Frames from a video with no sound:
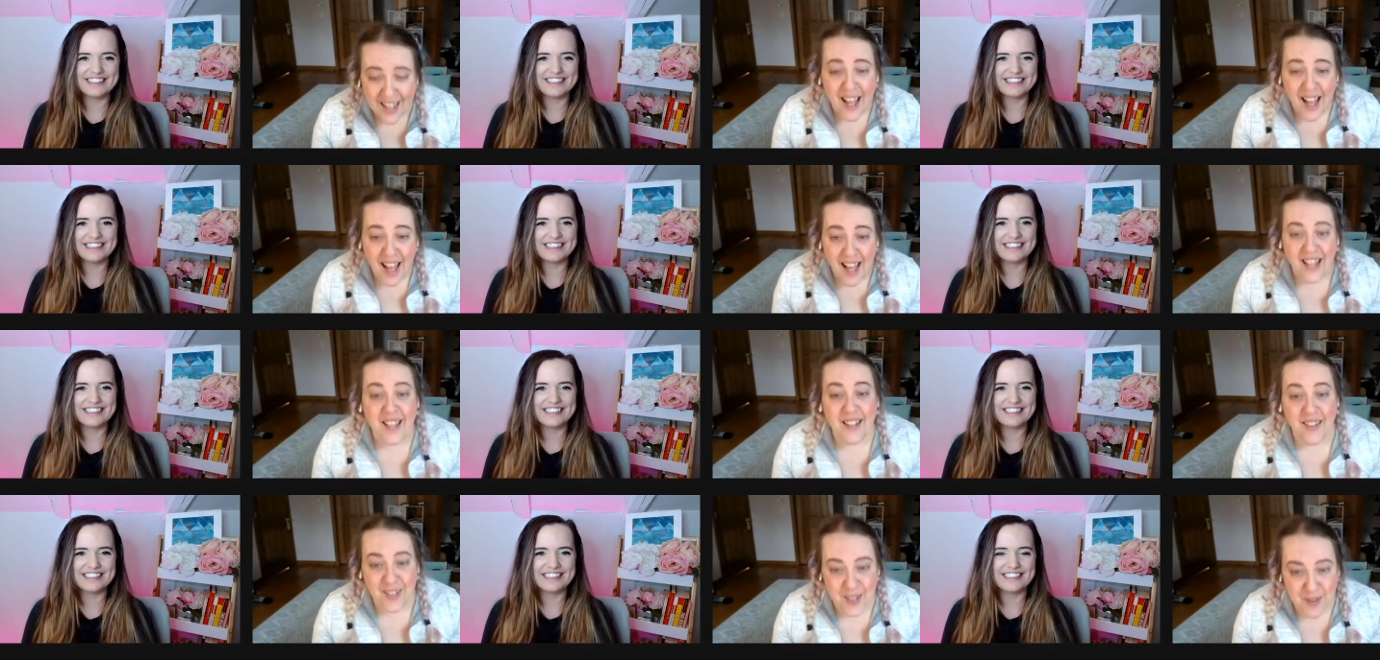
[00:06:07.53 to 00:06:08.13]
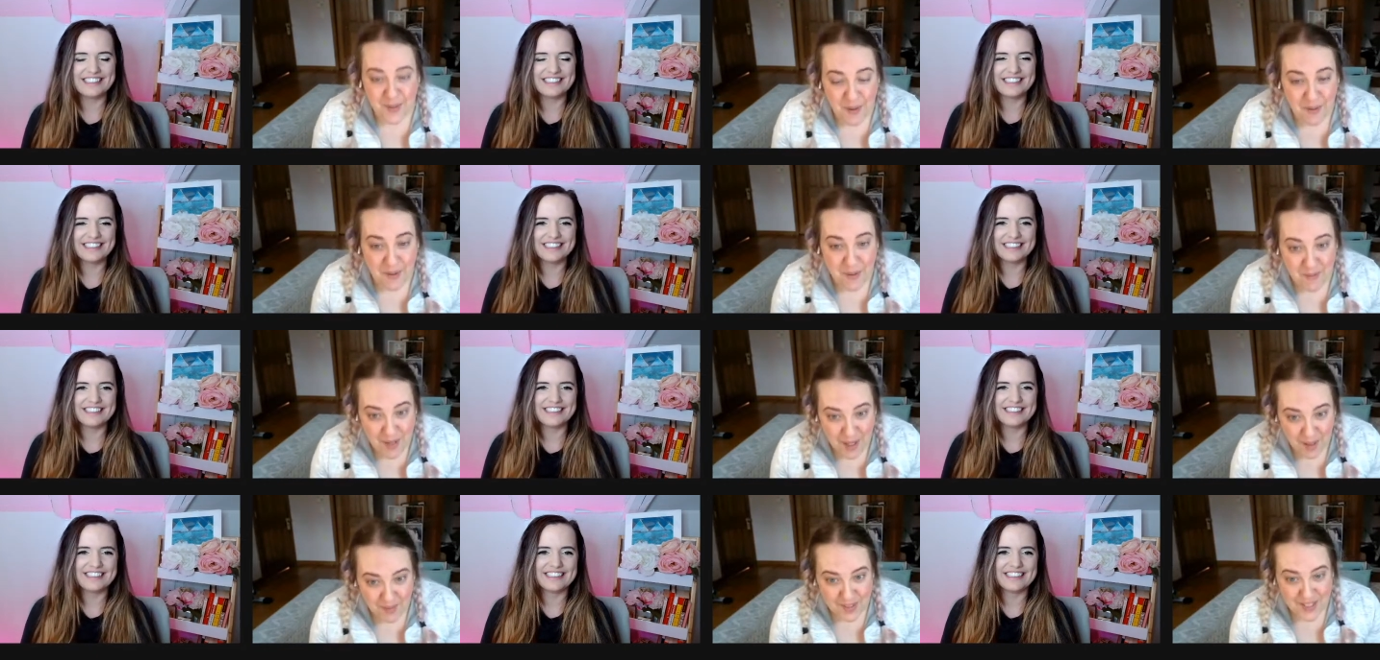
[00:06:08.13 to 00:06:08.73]
Speaker 1: And then you explain what
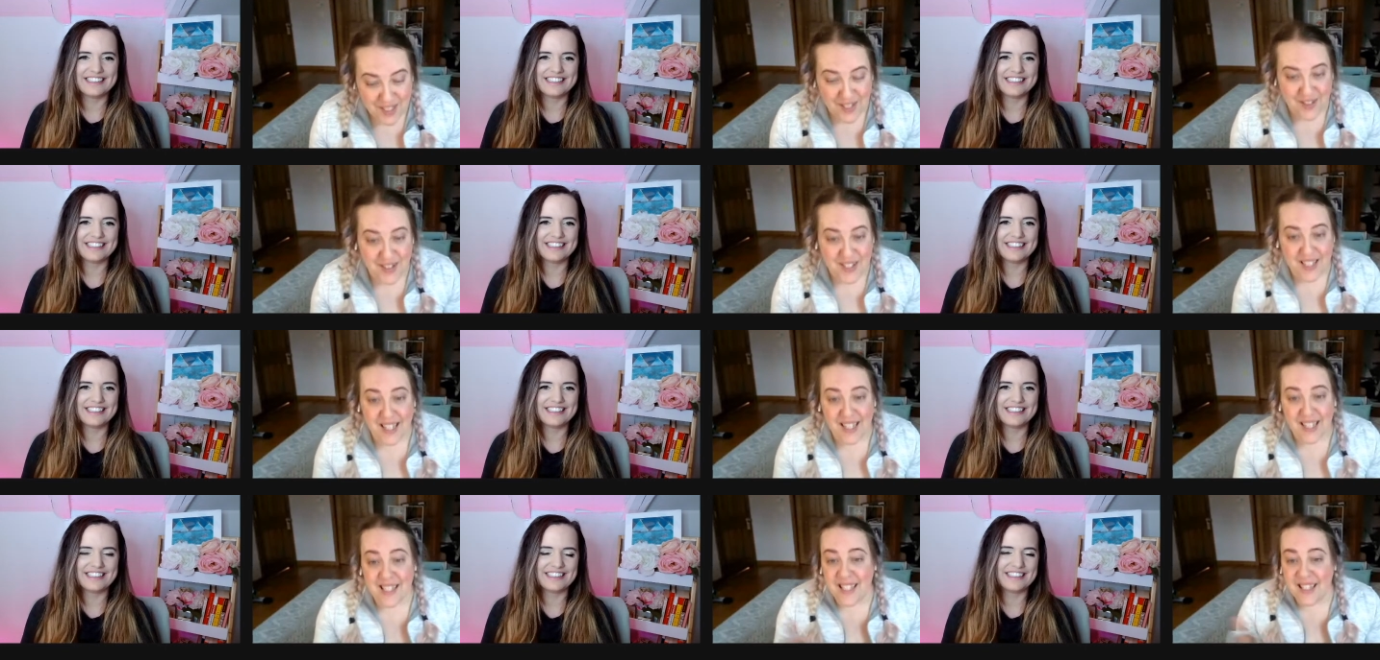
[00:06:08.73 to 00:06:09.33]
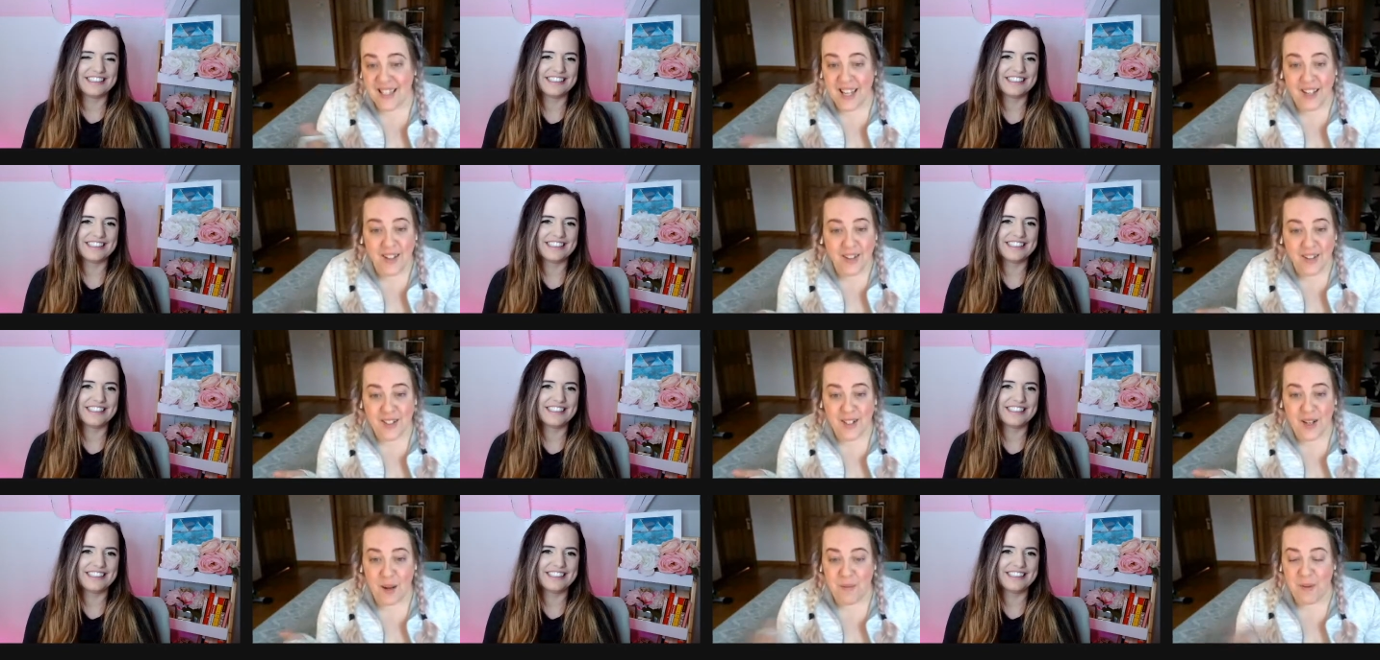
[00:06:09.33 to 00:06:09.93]
Melba Toast Day is, and then you can
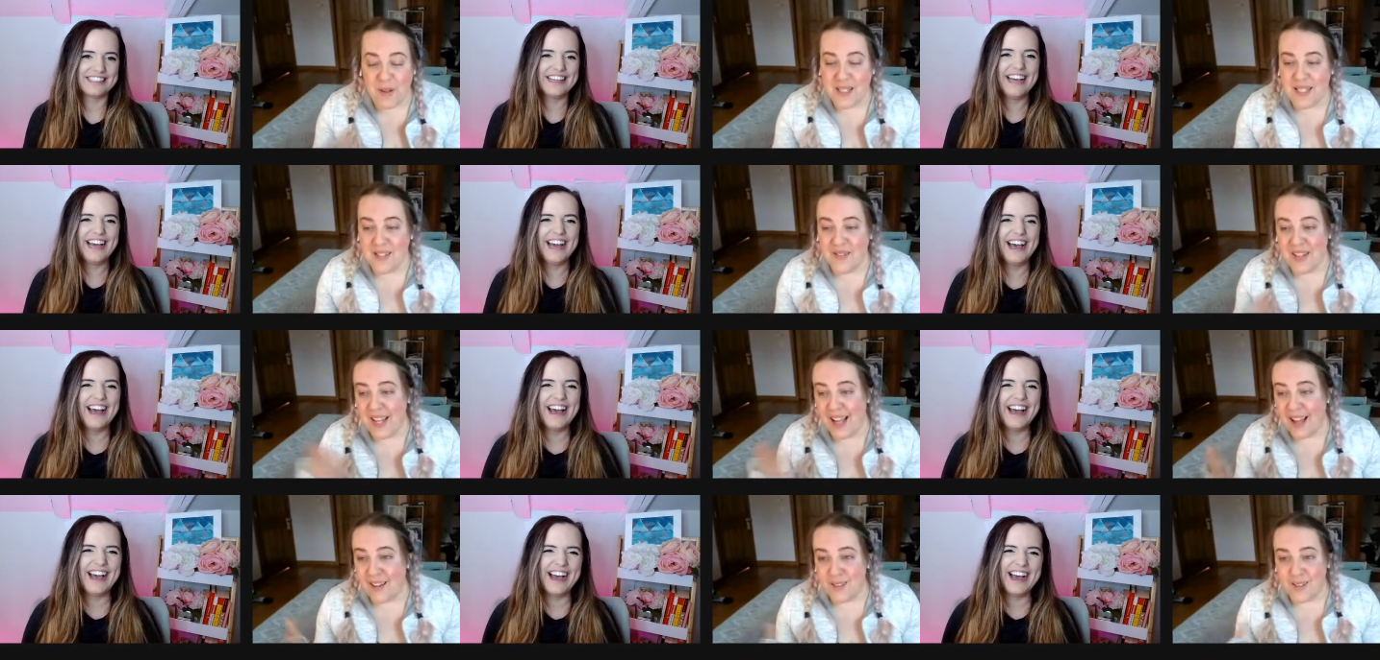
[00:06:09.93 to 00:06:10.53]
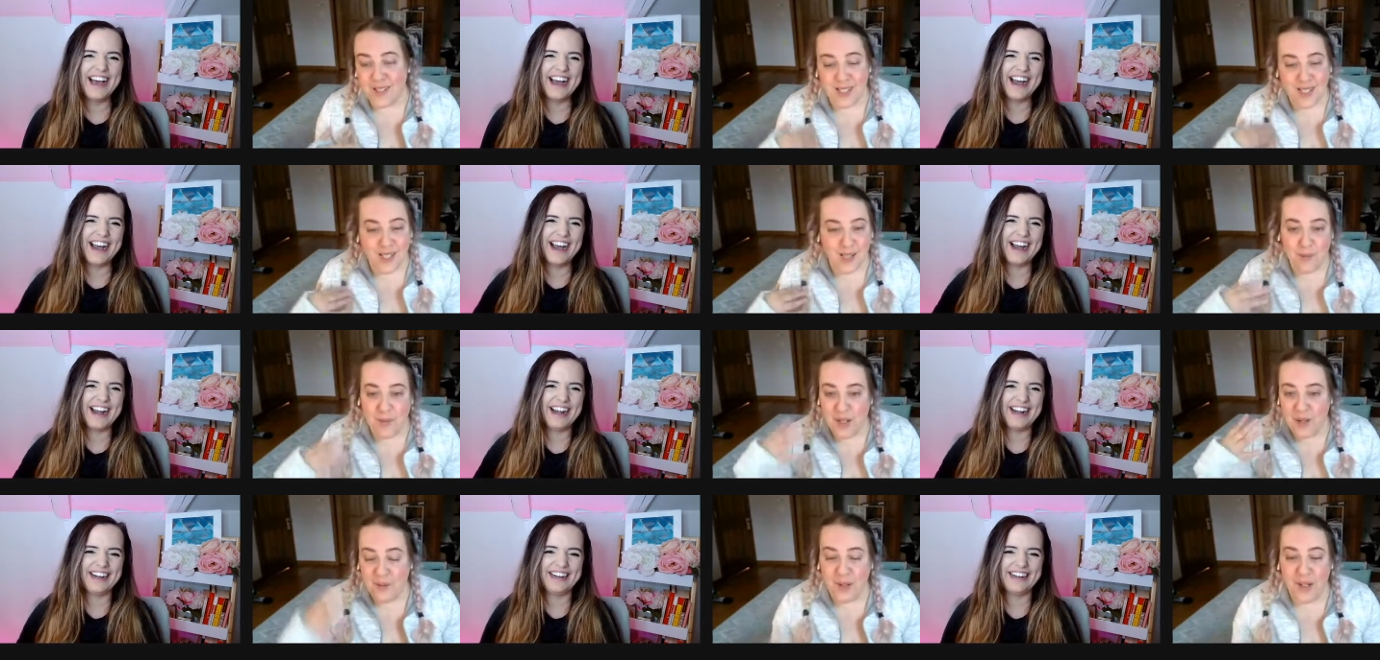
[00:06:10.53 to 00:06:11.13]
talk about something else that
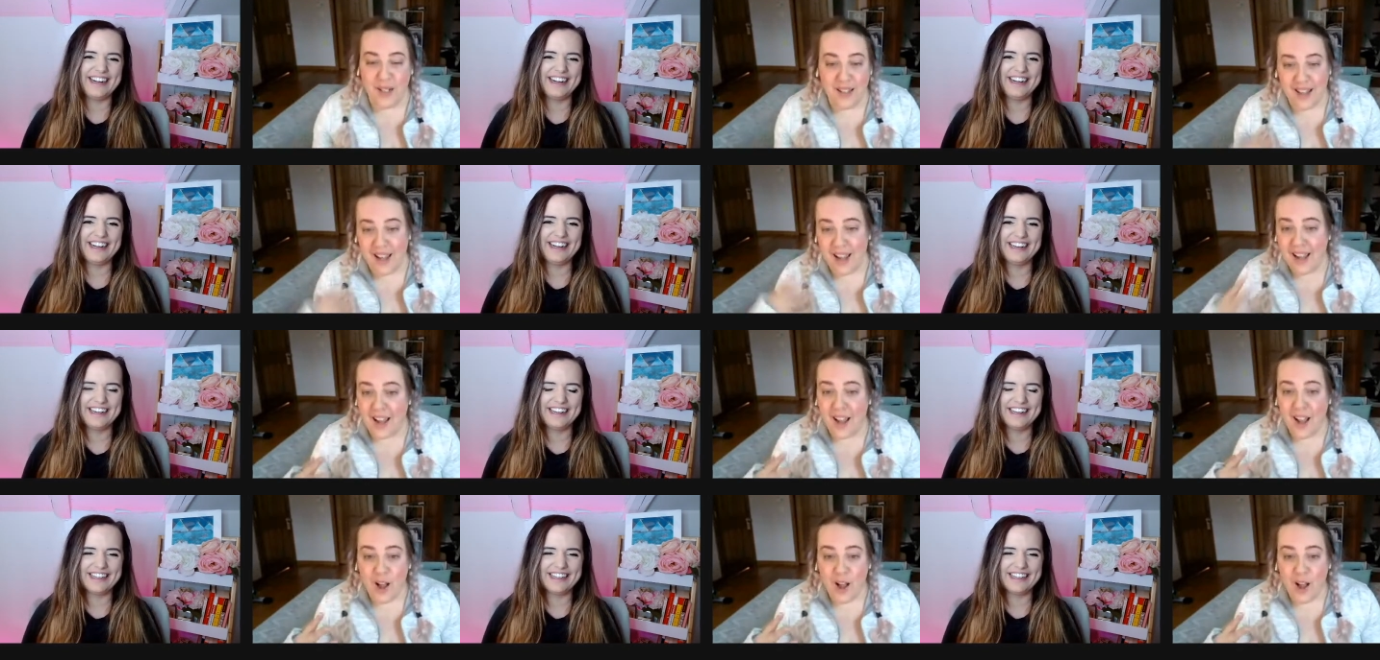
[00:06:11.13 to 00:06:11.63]
somebody wouldn't like